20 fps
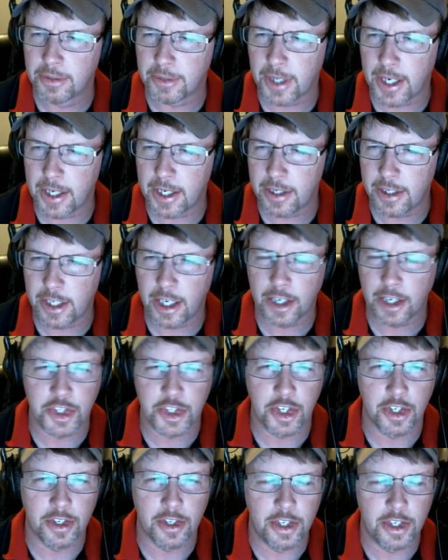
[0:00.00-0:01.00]
right and you get
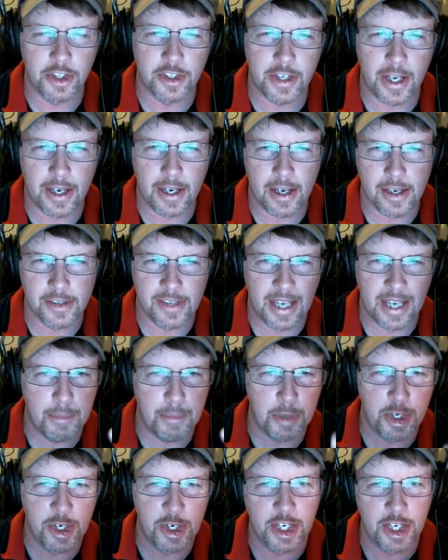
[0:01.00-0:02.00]
your your tech
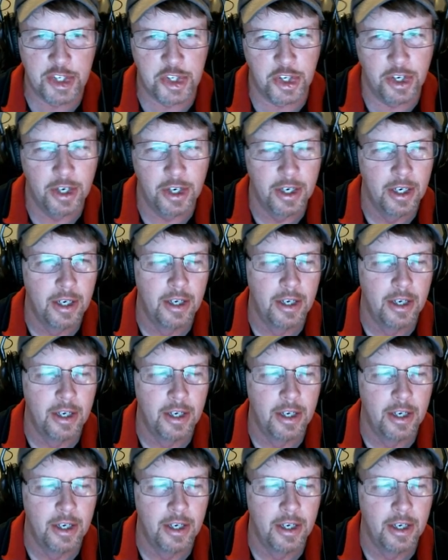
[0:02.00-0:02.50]
exam and you get your